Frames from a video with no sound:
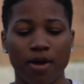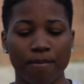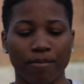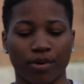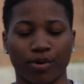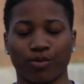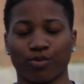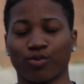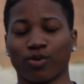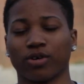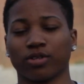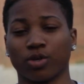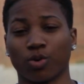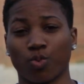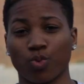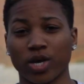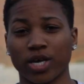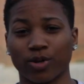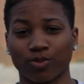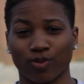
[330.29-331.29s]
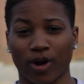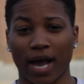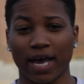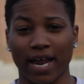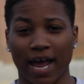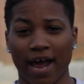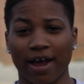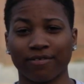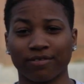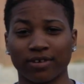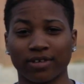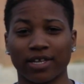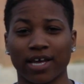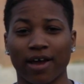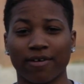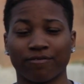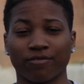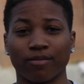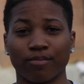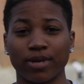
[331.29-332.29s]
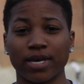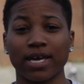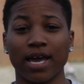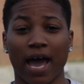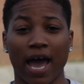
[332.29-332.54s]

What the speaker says: But the week right after that, for me,